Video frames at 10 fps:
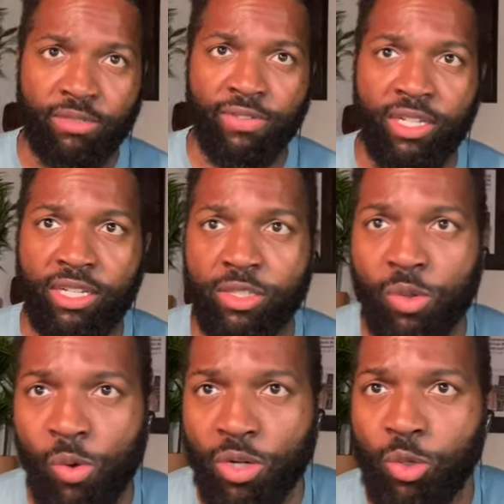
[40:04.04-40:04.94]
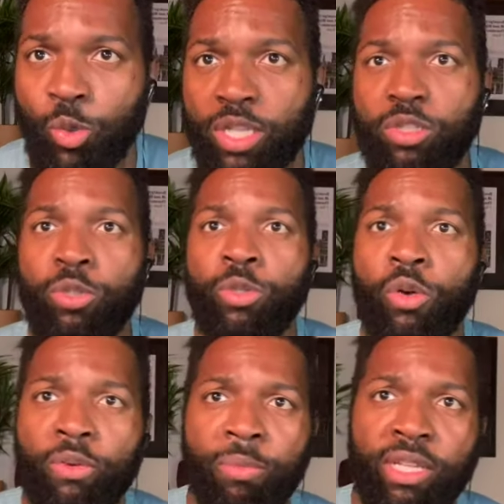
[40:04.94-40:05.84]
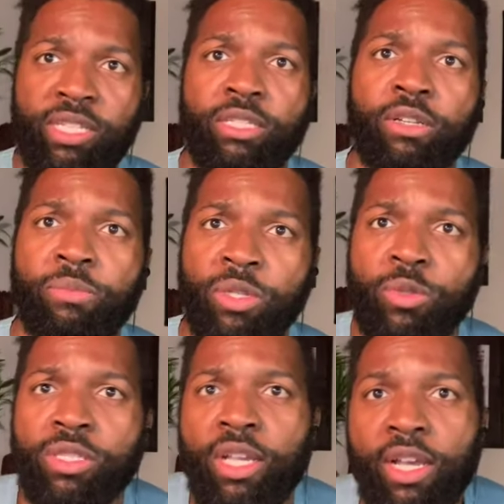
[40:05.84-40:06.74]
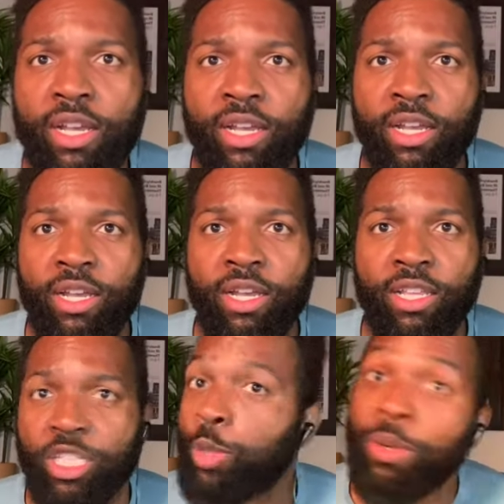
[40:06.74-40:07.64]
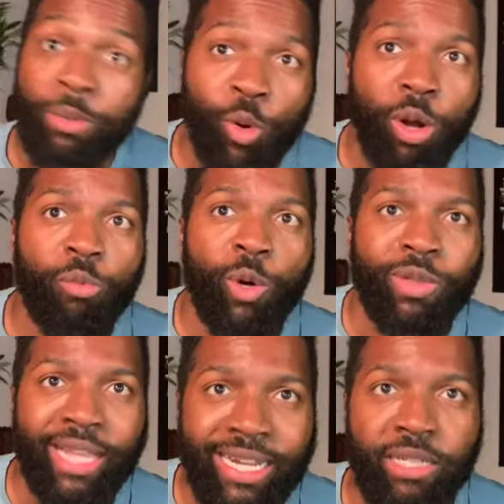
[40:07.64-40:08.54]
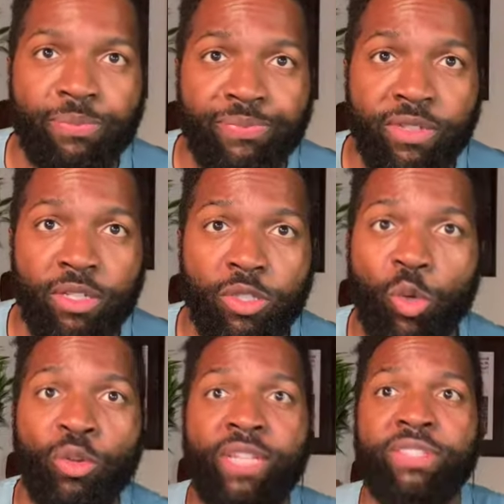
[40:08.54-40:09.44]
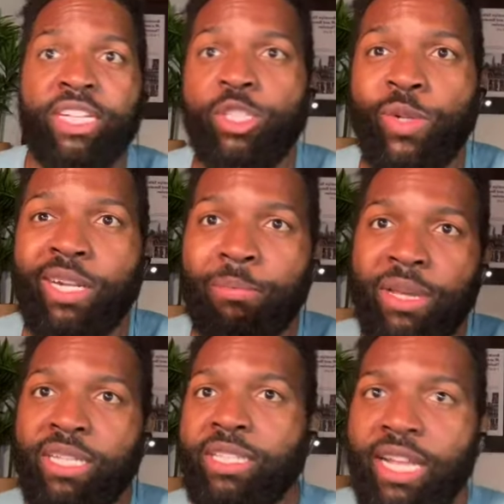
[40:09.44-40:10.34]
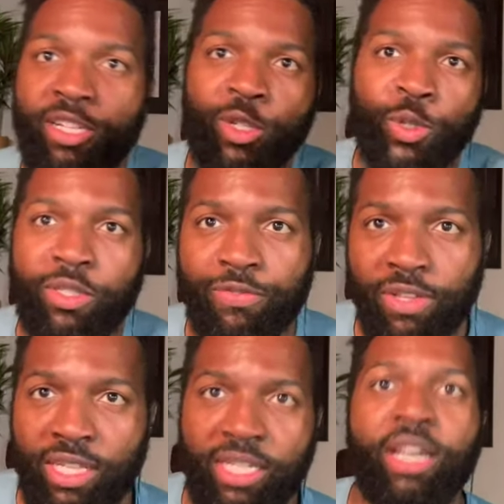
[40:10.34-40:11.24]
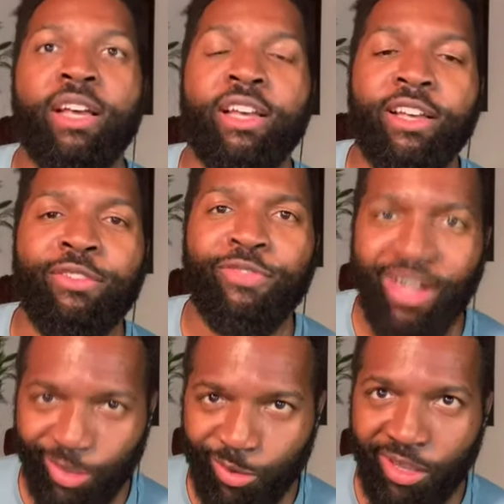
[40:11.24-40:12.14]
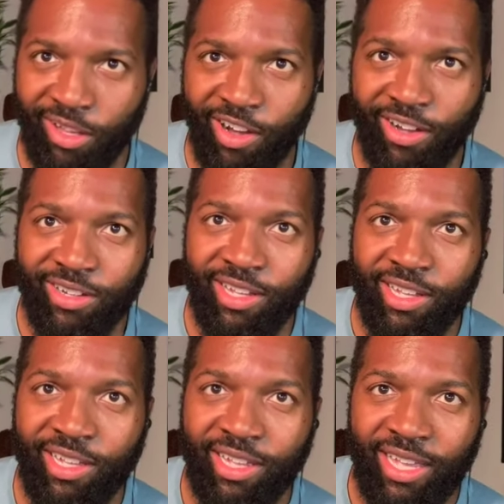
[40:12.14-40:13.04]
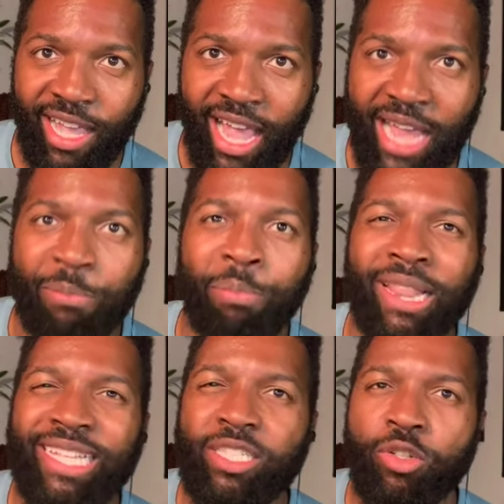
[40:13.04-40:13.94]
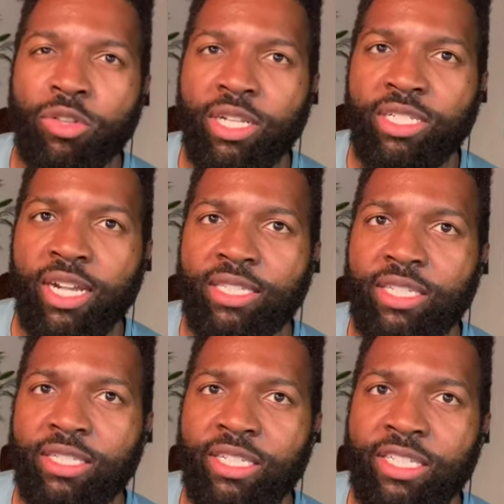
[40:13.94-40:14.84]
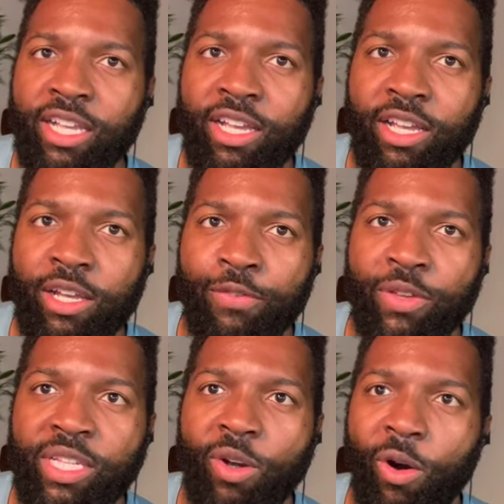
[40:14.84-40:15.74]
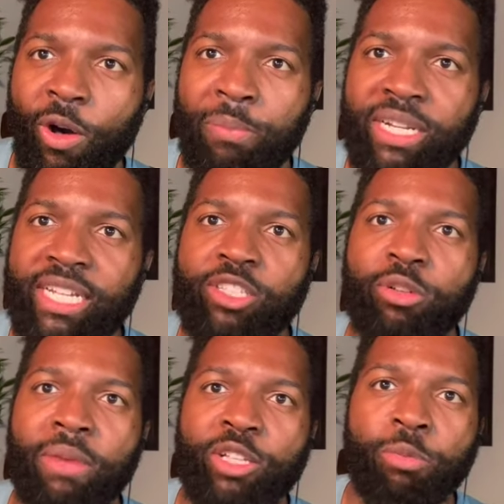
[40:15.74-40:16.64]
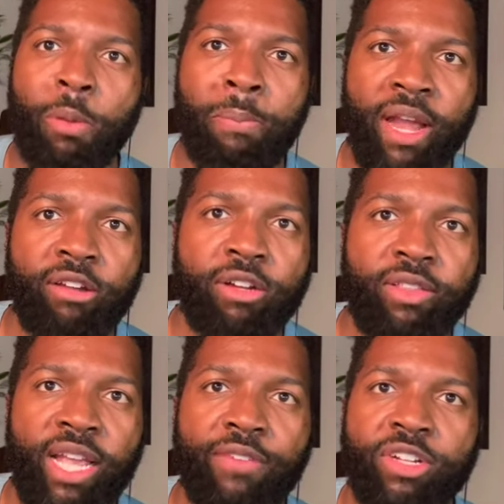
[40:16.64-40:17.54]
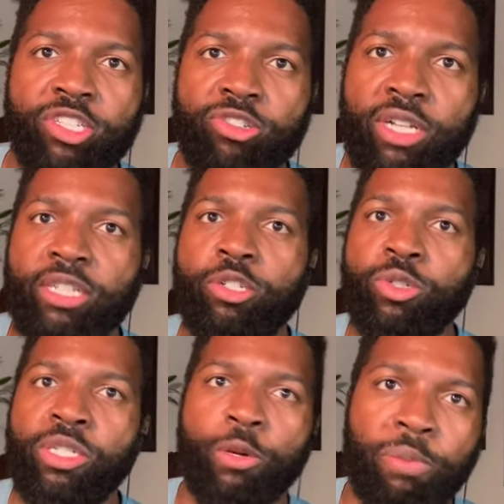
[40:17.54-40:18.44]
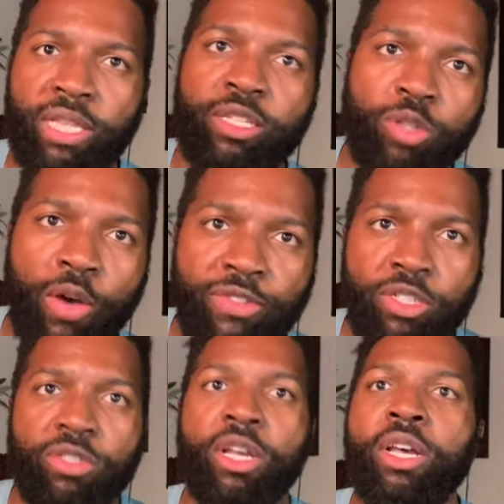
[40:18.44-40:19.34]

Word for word: abuse. The Supreme Court won't let him. So Reeves issued an opinion that dutifully followed the law and blistered the justices for the all but insurmountable barrier they have constructed to shield police officers from being held to account.